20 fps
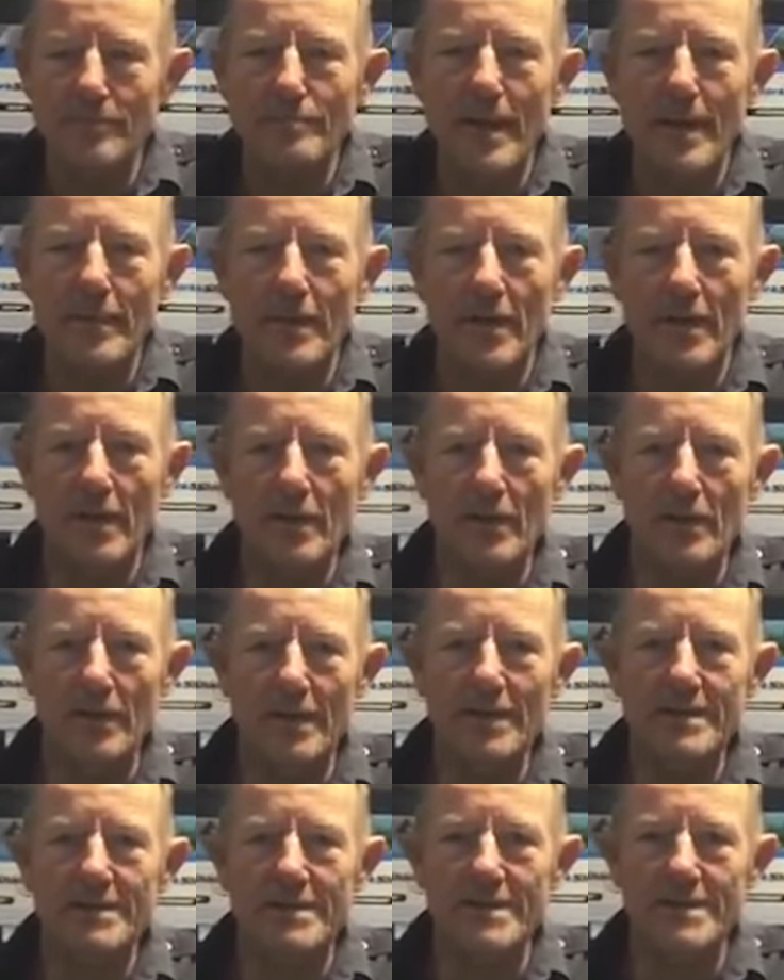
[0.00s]
maybe a lot
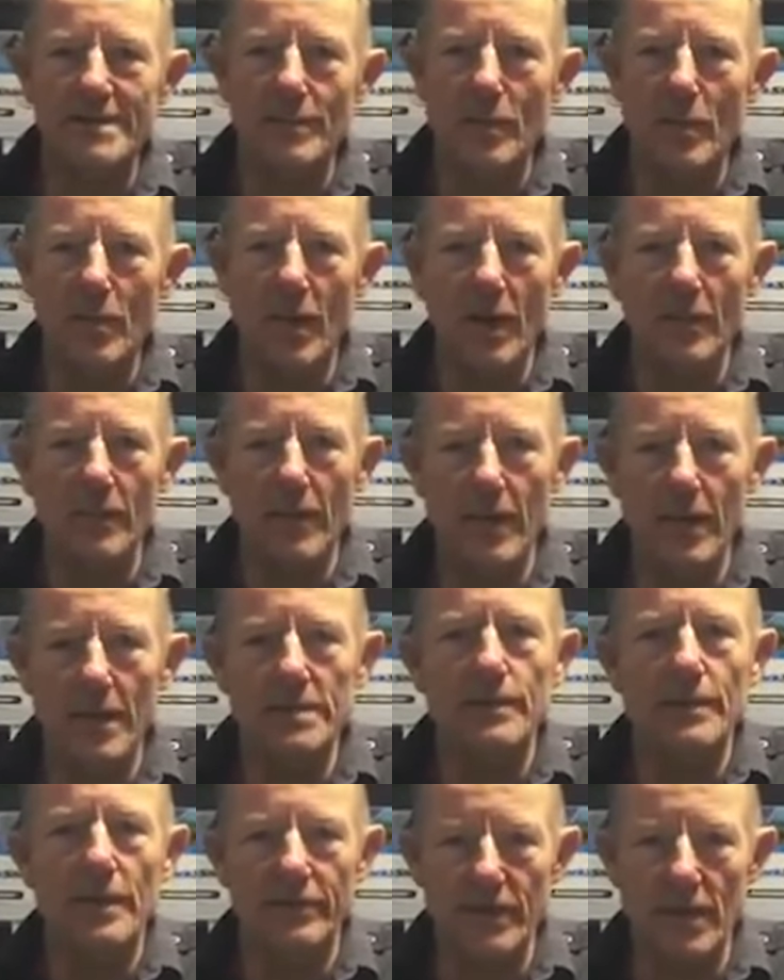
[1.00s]
less than some of my
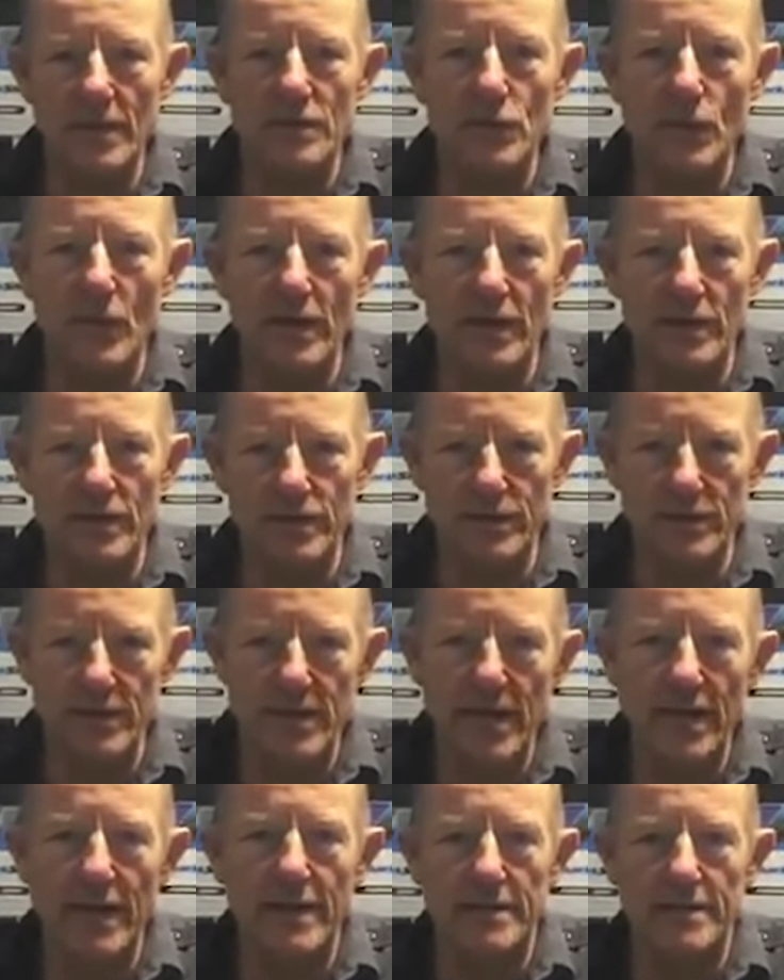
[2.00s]
peers, but I've done 22
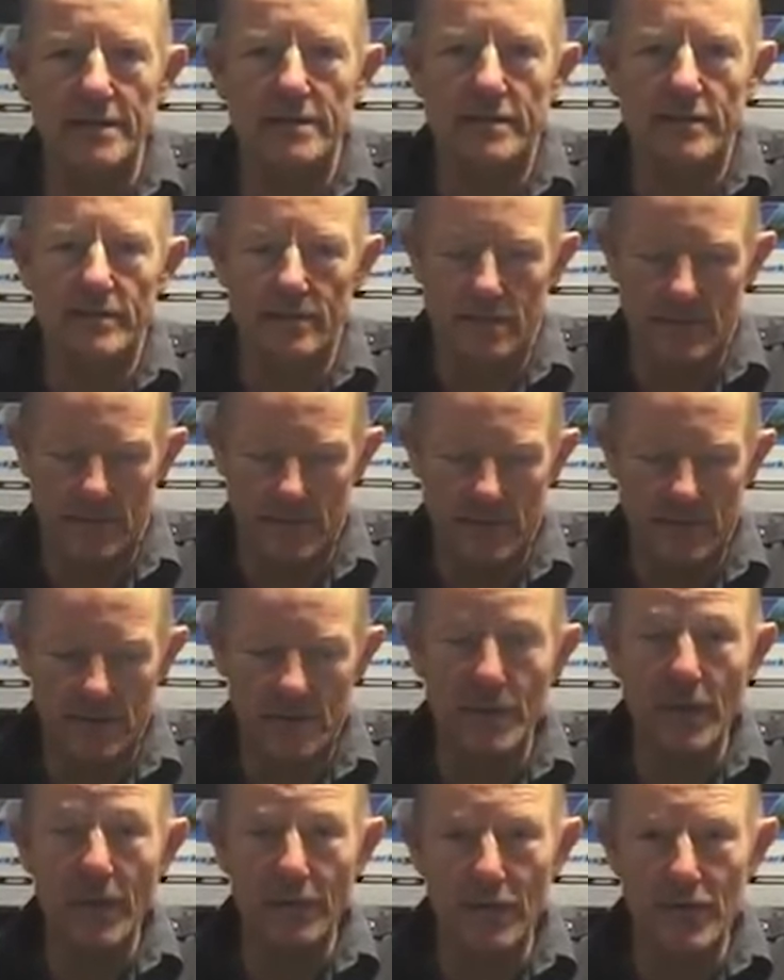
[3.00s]
years
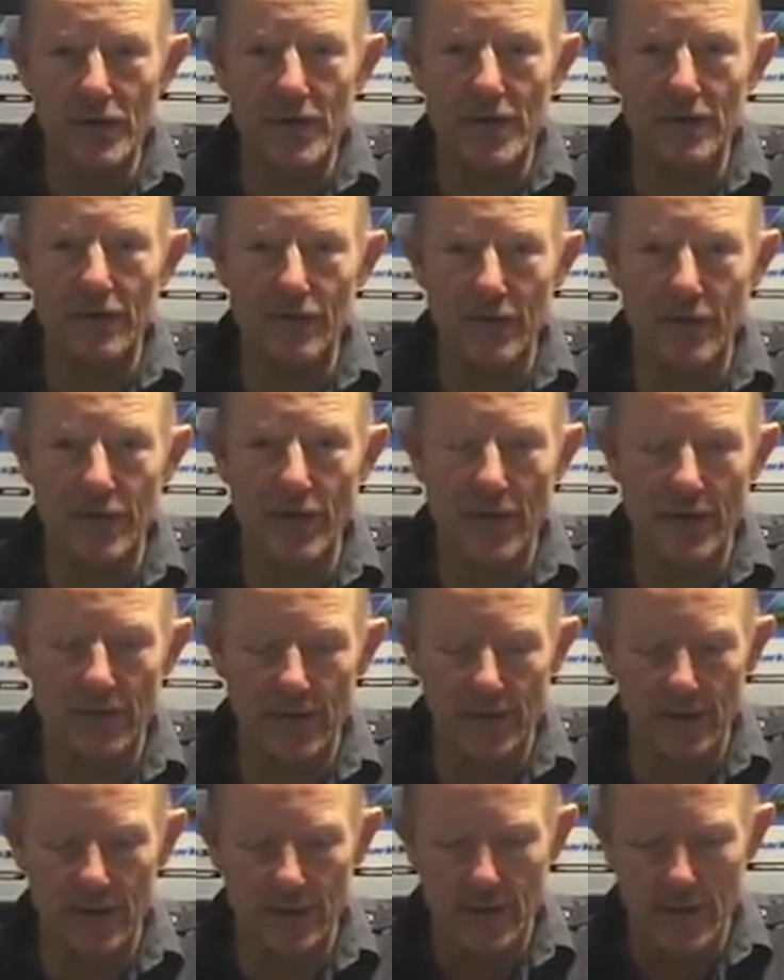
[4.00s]
spearfishing and
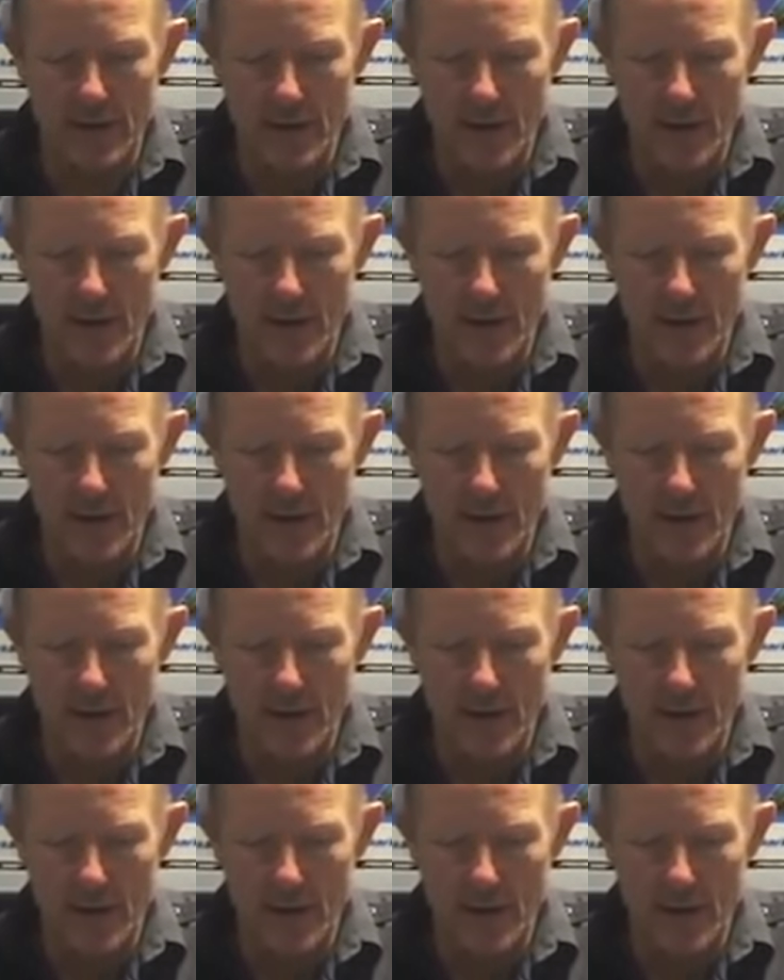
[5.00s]
freediving.